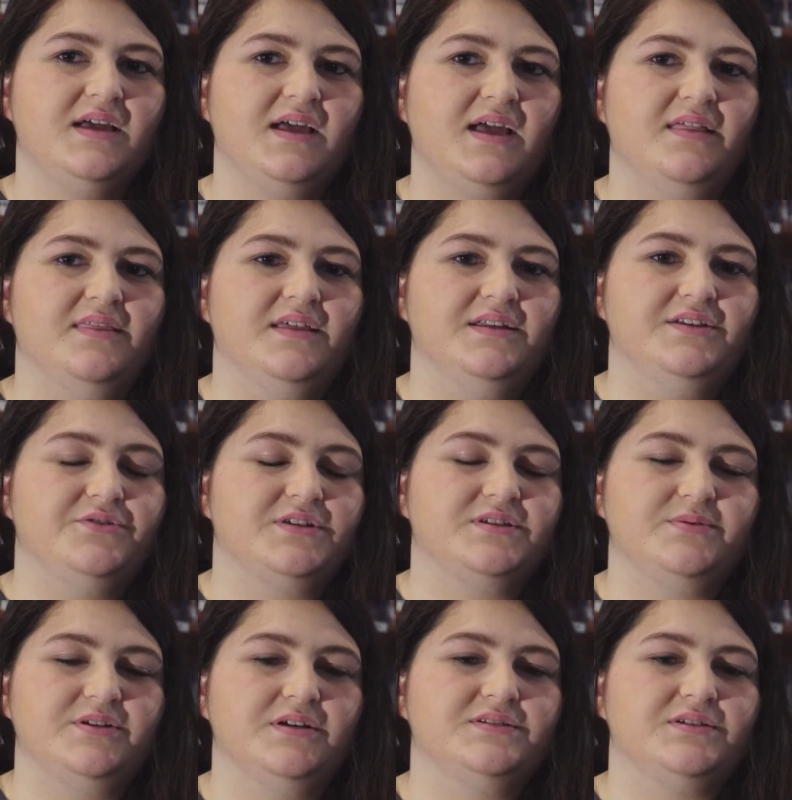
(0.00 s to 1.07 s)
and then to
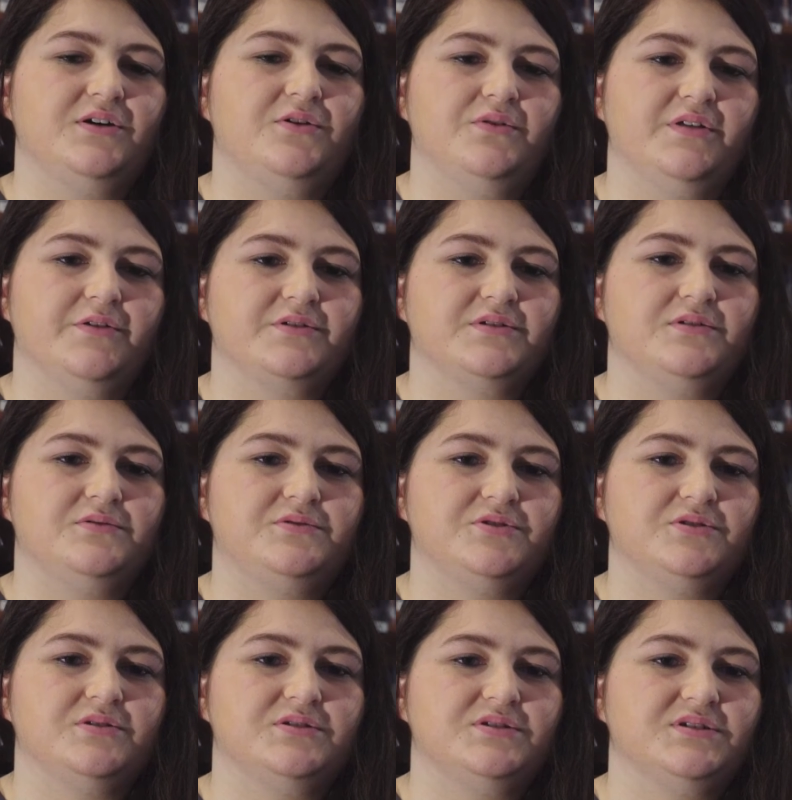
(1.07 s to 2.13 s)
experience a whole other
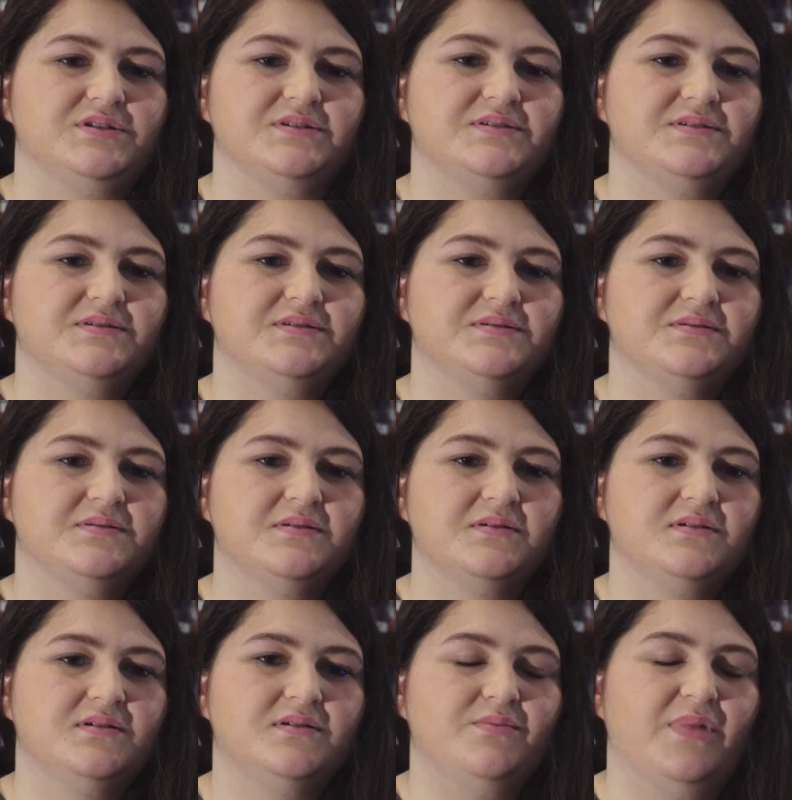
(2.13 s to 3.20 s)
culture is just
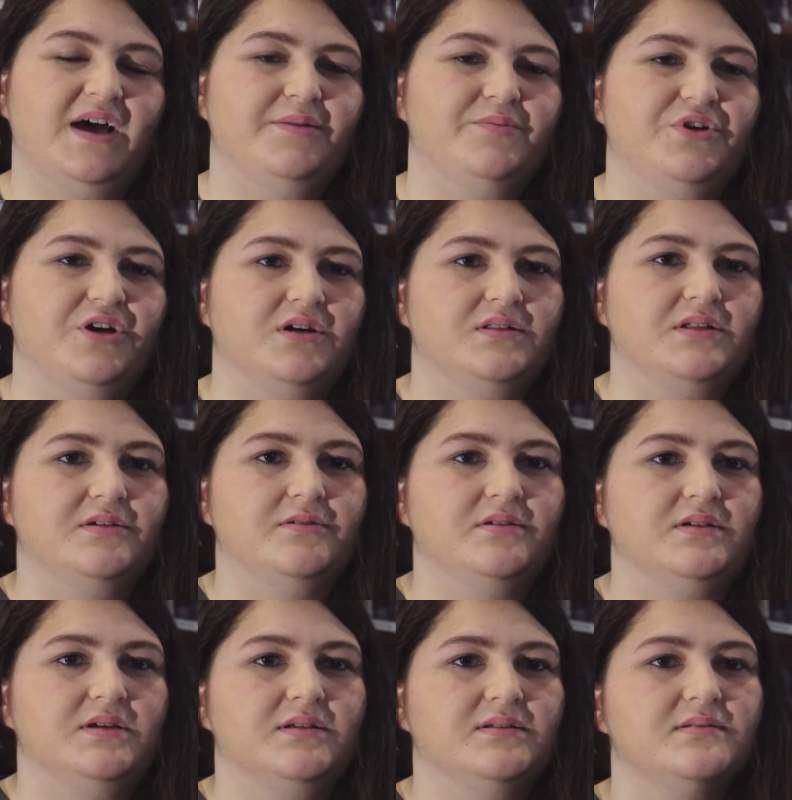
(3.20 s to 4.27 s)
mind-boggling,
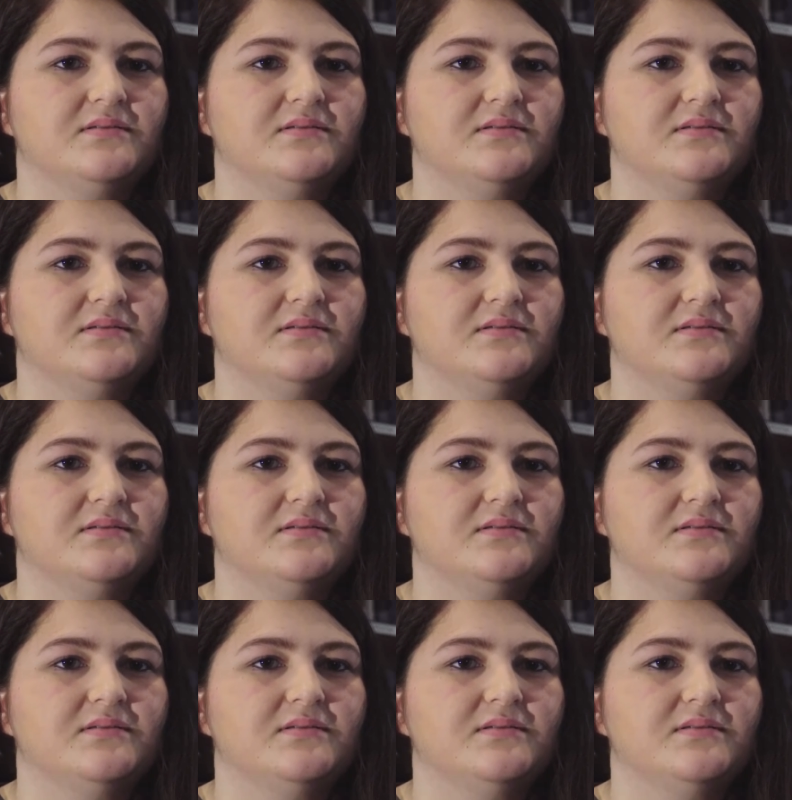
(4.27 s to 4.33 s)
really.